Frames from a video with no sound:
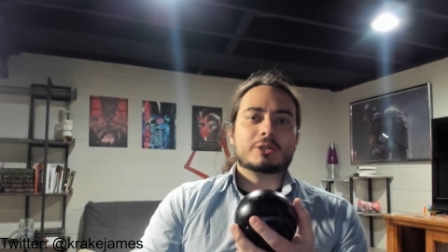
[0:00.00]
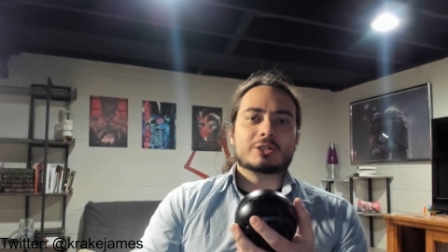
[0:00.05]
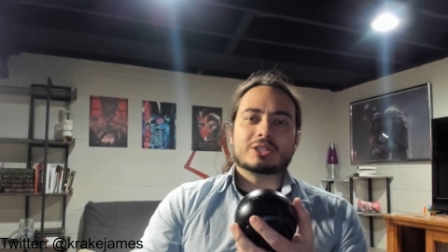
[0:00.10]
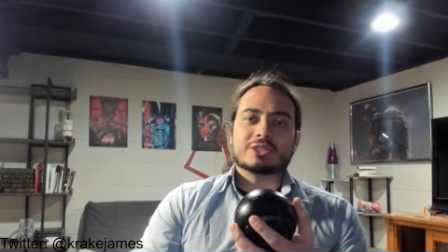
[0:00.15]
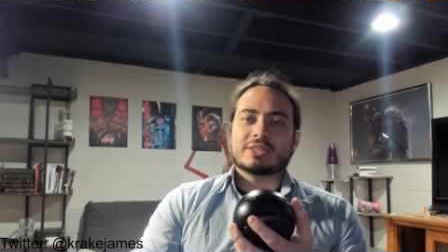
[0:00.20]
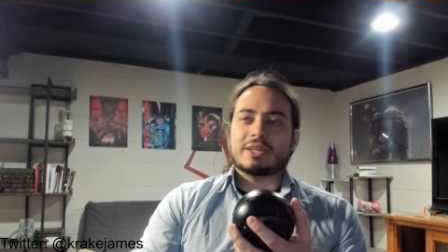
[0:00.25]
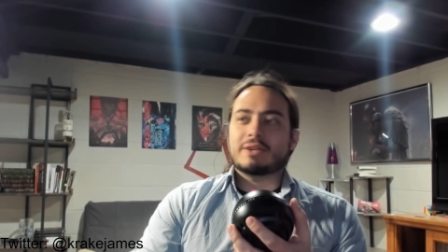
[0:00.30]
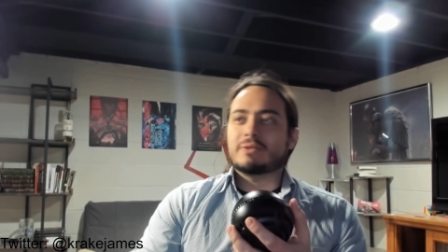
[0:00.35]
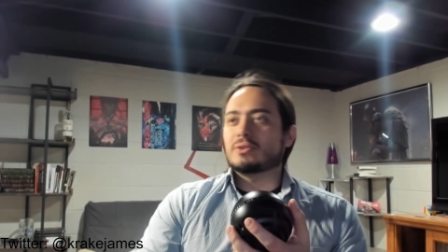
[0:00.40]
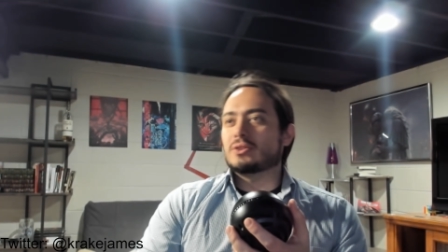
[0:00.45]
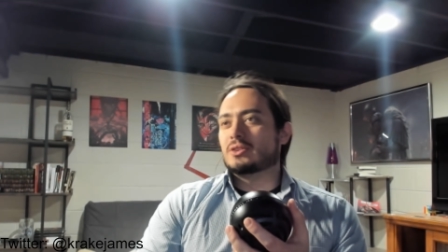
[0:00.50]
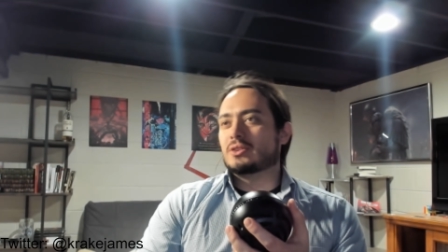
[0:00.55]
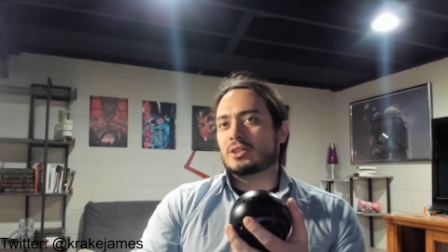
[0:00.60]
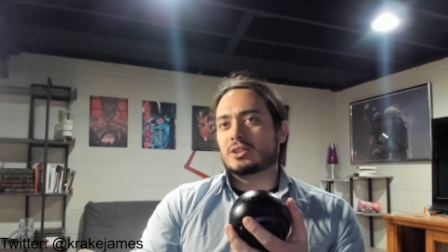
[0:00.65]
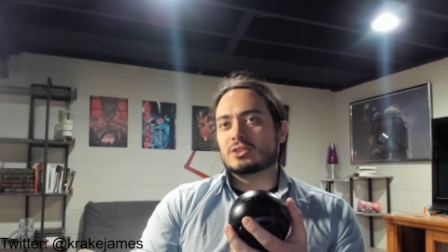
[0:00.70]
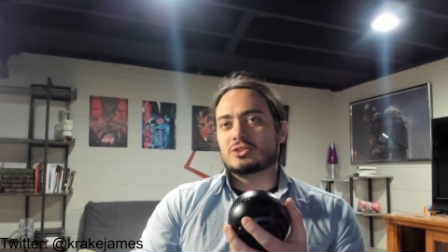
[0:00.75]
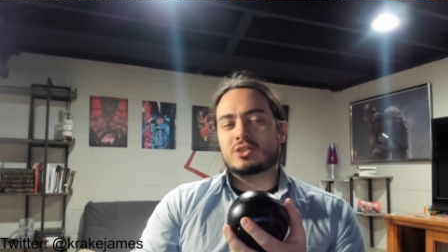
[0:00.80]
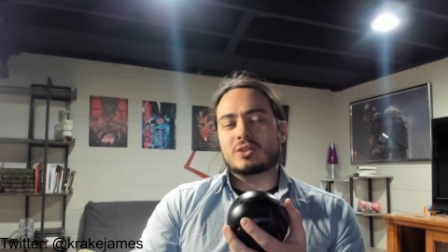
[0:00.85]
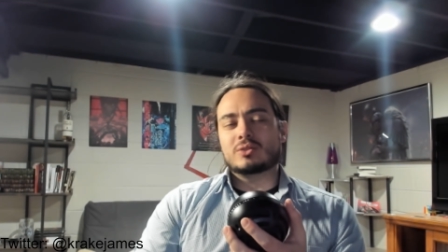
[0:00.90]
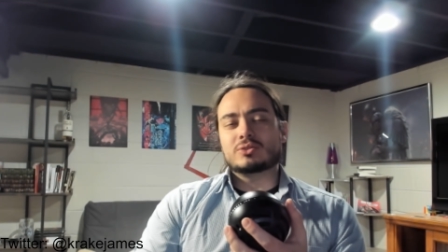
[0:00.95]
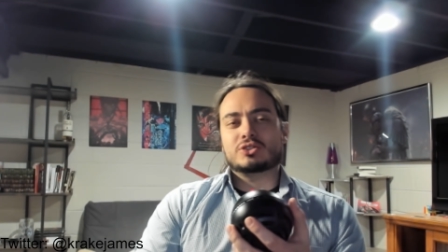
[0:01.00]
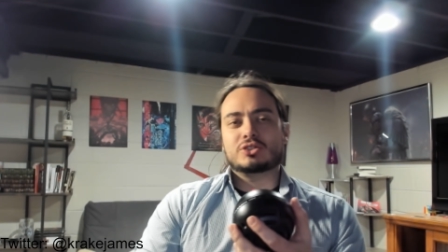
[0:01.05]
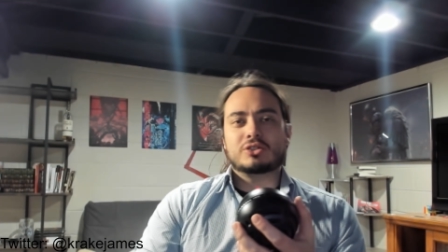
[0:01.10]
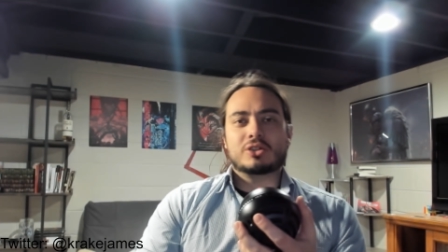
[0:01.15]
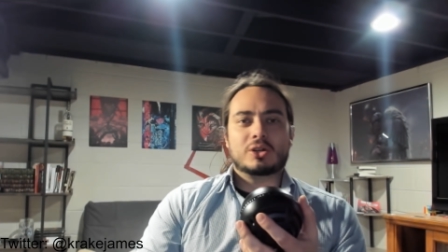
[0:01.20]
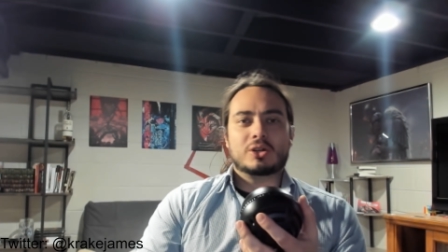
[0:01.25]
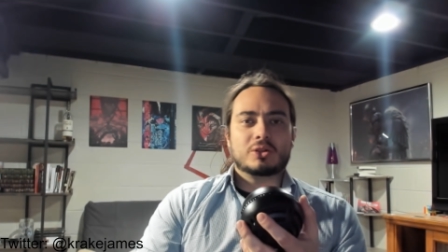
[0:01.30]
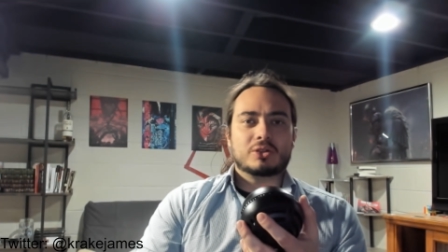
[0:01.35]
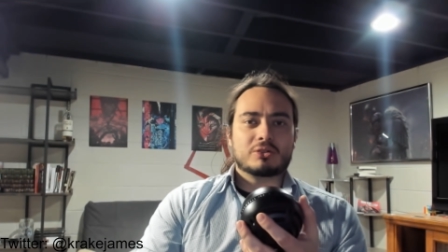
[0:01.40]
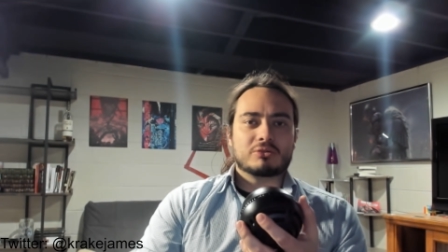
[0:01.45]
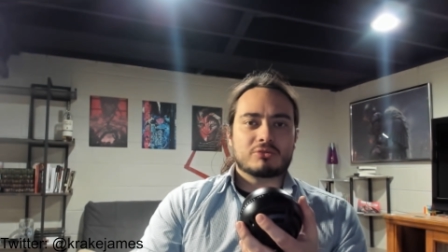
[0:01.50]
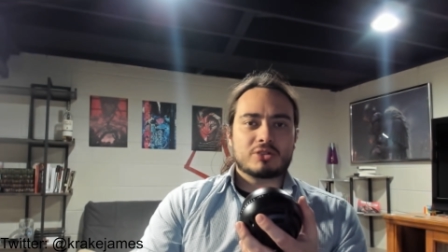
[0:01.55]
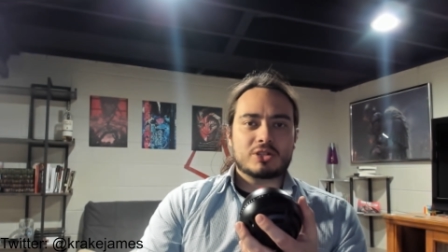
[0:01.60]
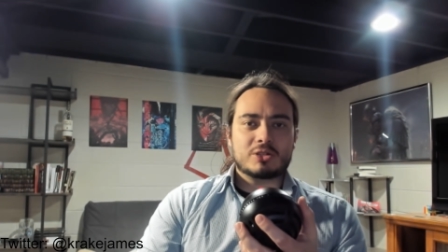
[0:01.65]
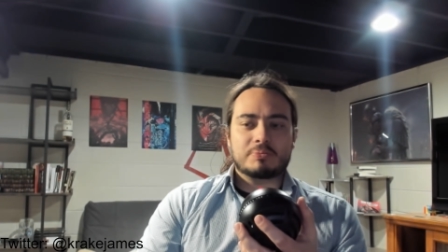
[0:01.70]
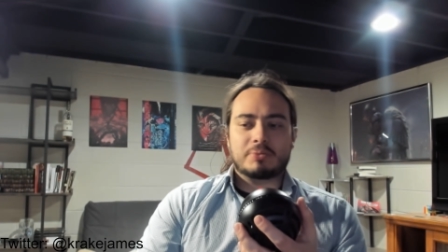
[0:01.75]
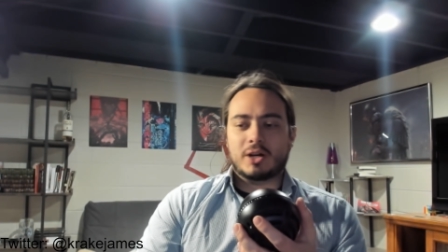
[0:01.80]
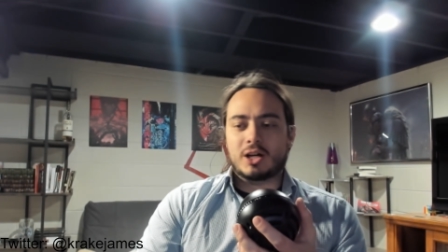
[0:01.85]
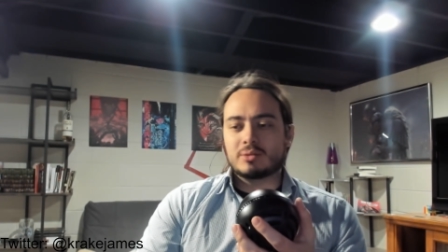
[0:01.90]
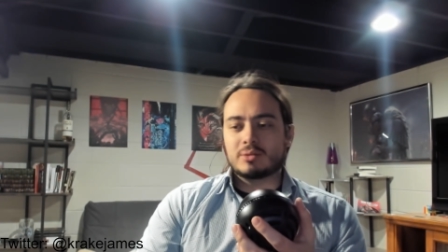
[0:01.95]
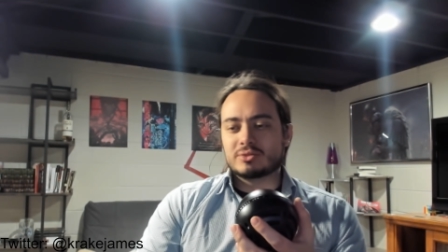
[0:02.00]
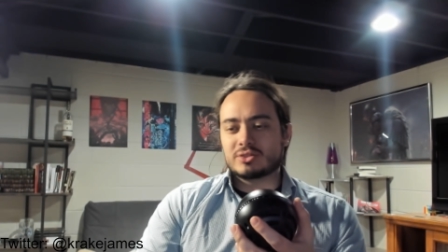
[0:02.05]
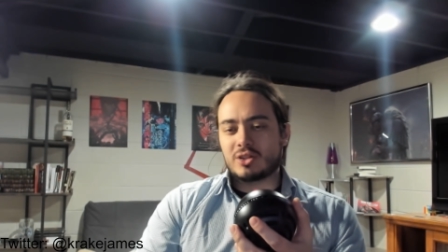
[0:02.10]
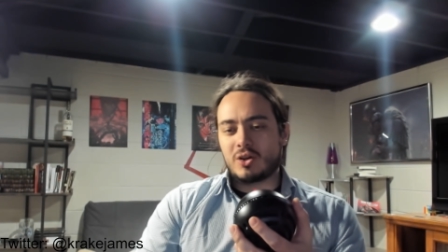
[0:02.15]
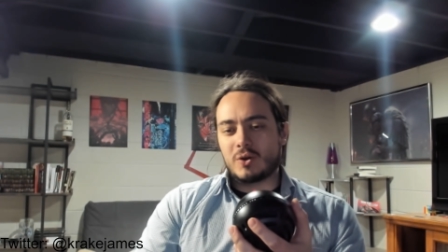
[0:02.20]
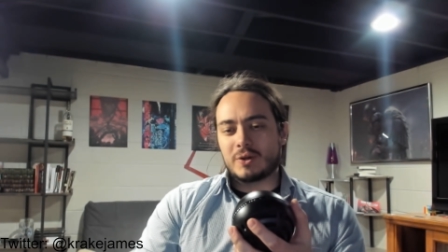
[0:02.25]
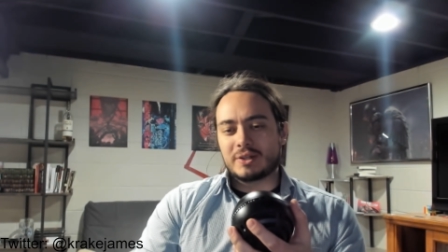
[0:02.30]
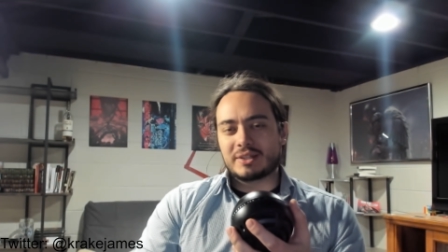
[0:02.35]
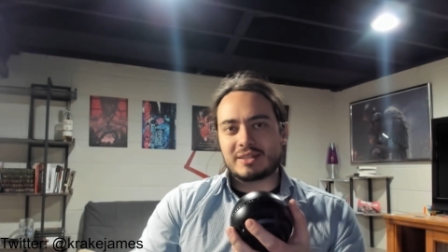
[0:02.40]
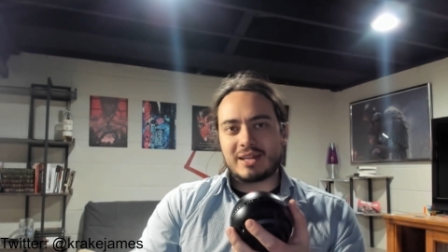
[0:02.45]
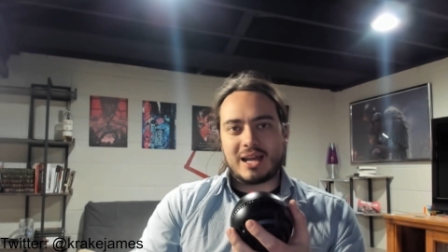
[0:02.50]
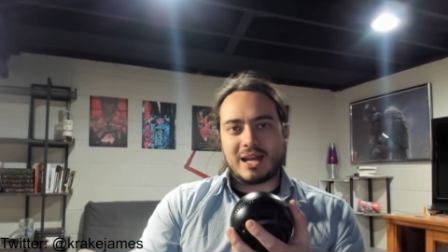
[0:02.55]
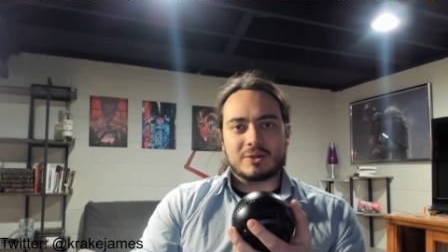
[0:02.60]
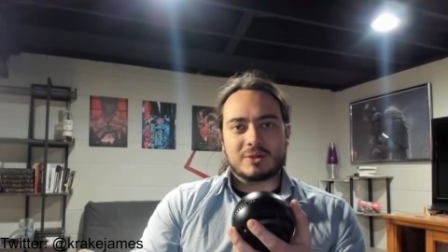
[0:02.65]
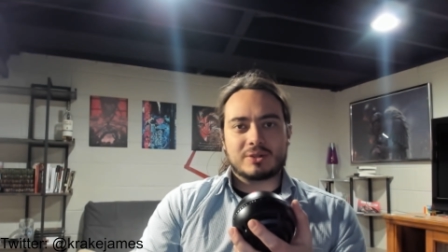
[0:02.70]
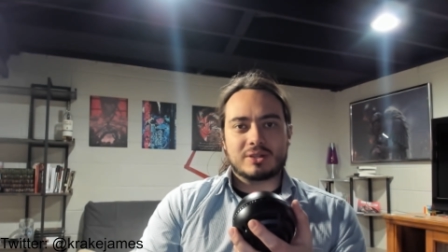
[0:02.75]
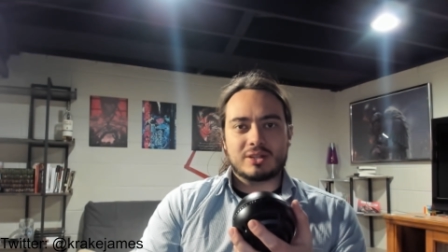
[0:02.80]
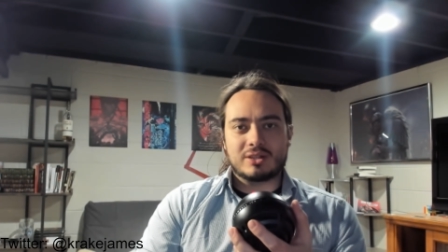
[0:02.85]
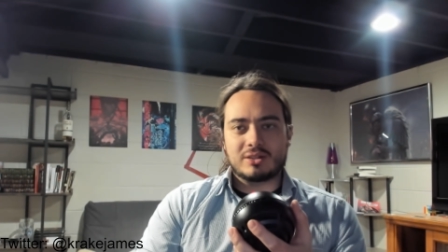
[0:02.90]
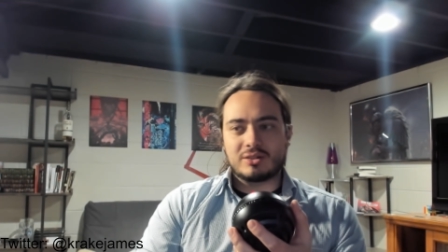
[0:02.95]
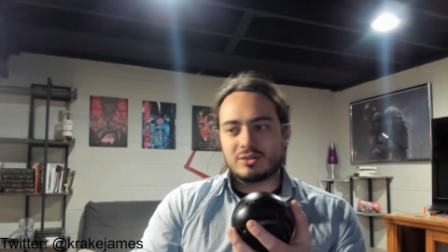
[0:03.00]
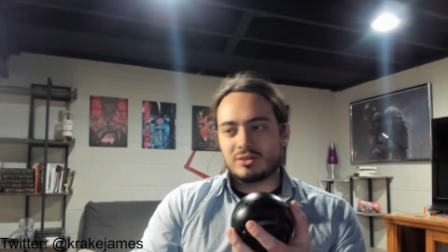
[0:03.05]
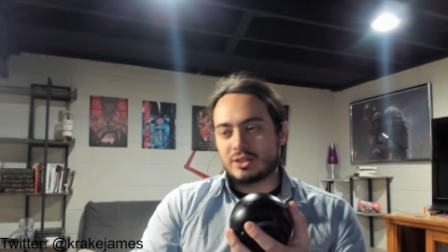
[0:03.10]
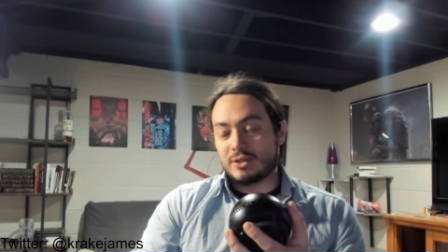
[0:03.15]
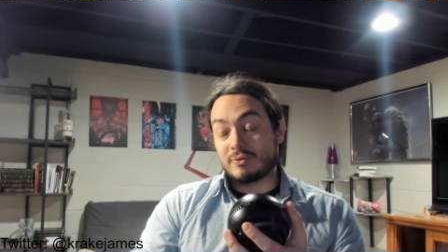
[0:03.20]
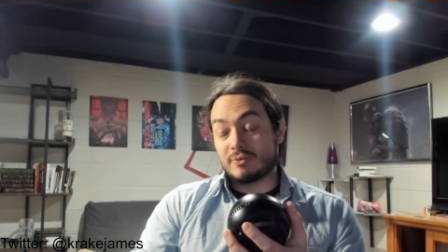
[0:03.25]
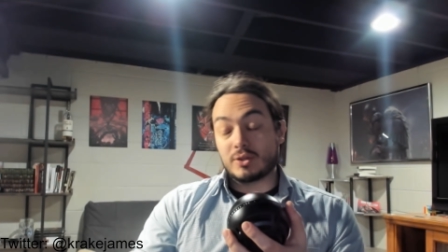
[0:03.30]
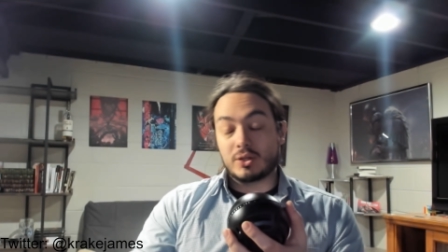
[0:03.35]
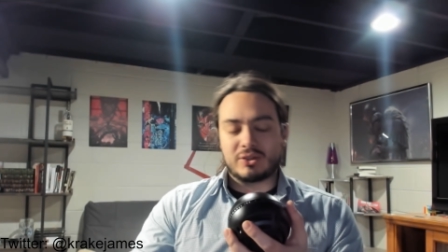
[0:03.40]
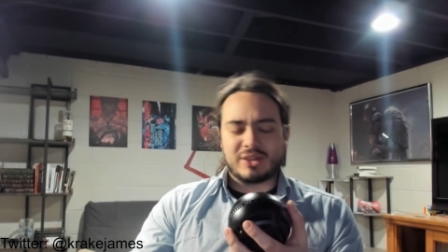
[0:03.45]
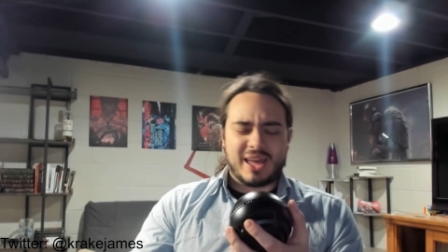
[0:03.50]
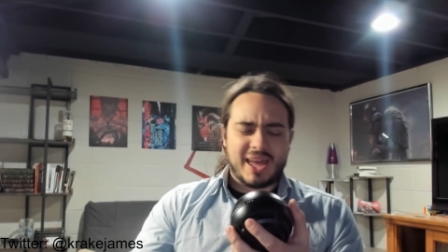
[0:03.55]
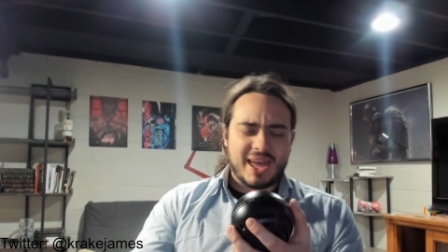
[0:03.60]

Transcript: because don't you know, the Repub is going downhill, even though